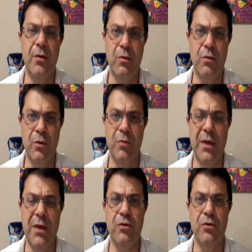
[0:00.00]
would be
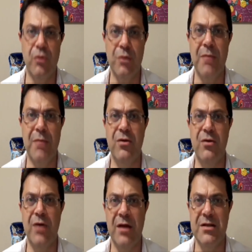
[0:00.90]
controlled by the
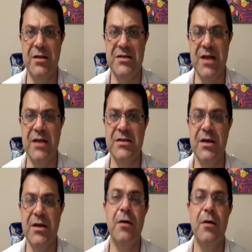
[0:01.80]
United States.
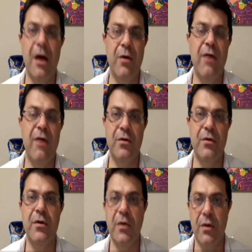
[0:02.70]
However,
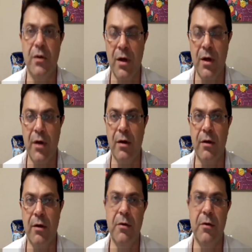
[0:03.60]

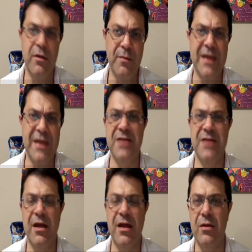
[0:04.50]
in the past
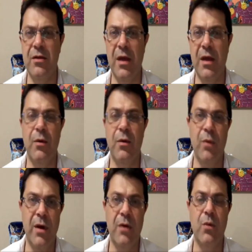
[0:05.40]
decade, we
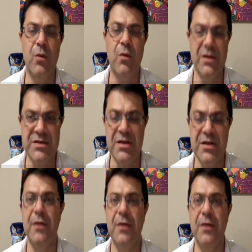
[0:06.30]
were witnessing
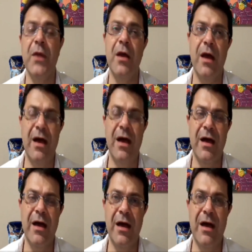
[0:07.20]

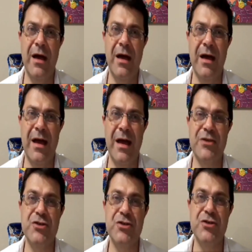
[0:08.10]
a
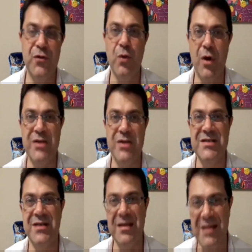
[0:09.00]
shift towards
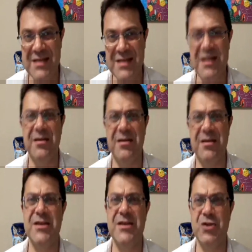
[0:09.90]

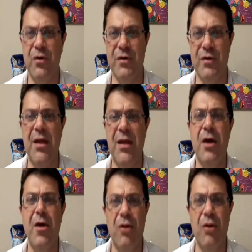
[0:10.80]
decentralization of the
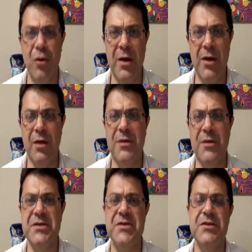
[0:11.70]
global economic
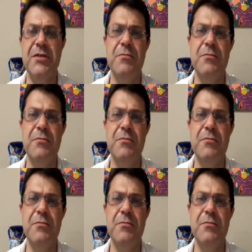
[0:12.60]
system,